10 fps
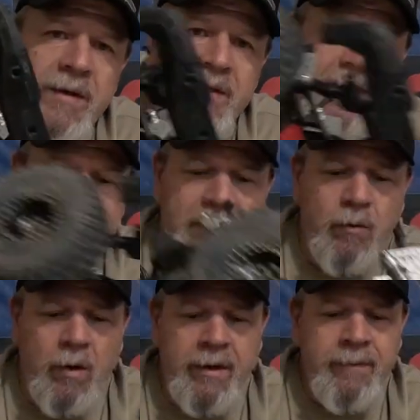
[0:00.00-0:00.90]
going to
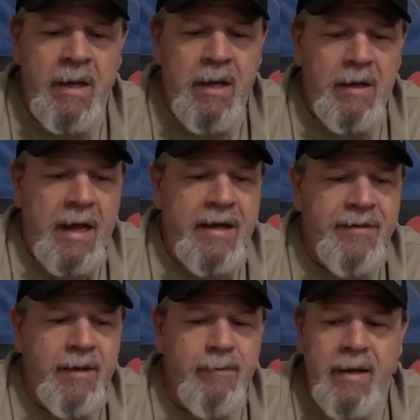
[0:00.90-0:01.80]
need one. I
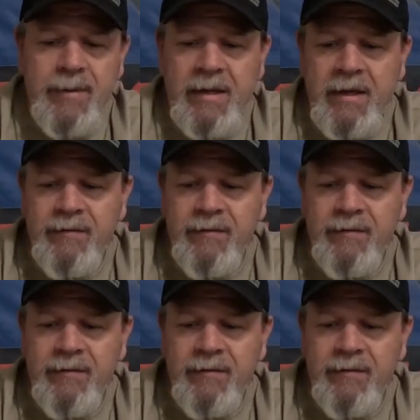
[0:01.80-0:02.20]
think maybe